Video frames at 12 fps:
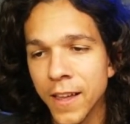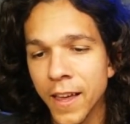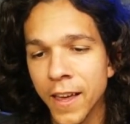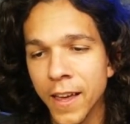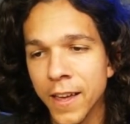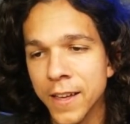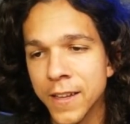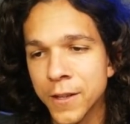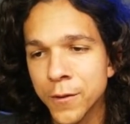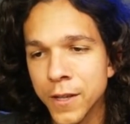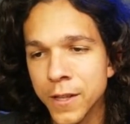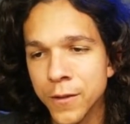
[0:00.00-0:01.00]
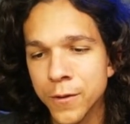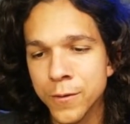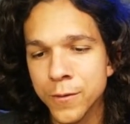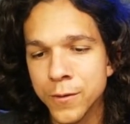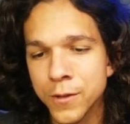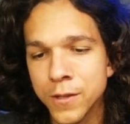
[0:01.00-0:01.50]
and you can
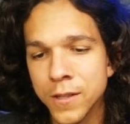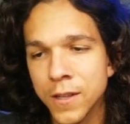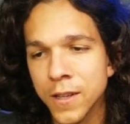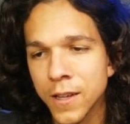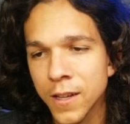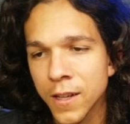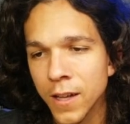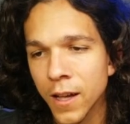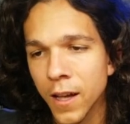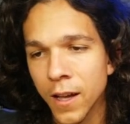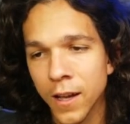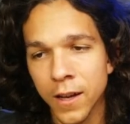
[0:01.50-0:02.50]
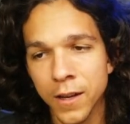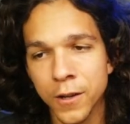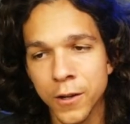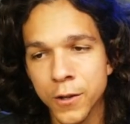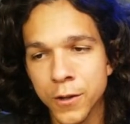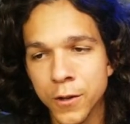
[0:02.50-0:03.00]
use a
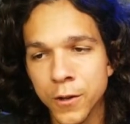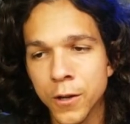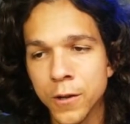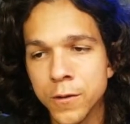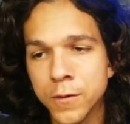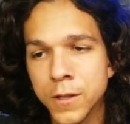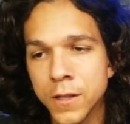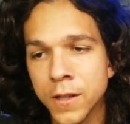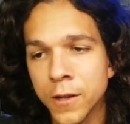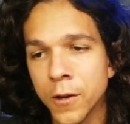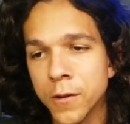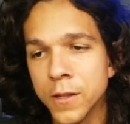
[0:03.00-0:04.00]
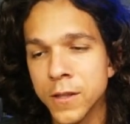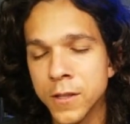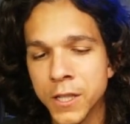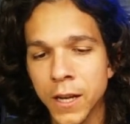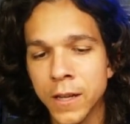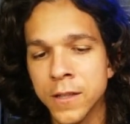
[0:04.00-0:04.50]
code, the code in the,
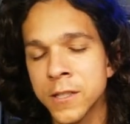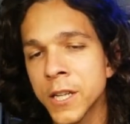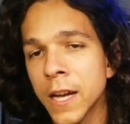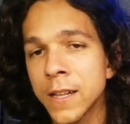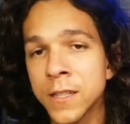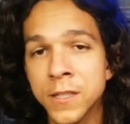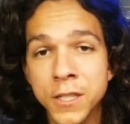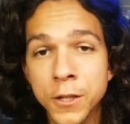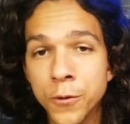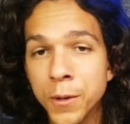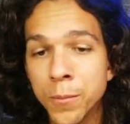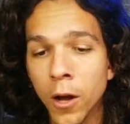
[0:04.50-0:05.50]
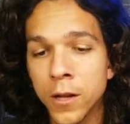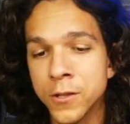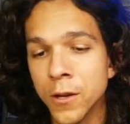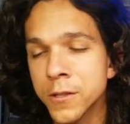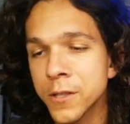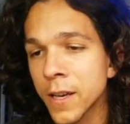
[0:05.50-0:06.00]
chat in the chat. It's Sirui mods
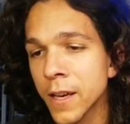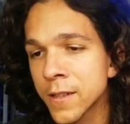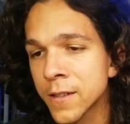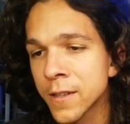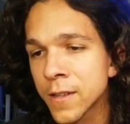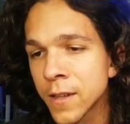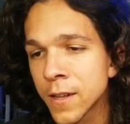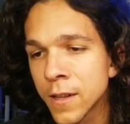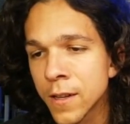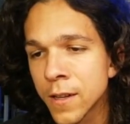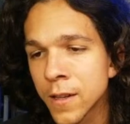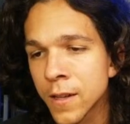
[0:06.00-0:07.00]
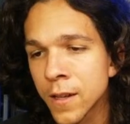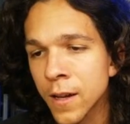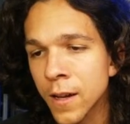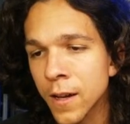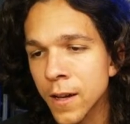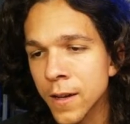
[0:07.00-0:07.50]
altogether
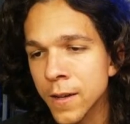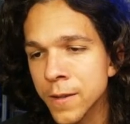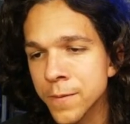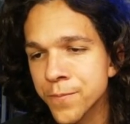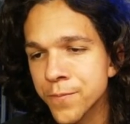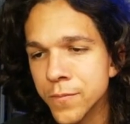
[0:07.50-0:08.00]
um,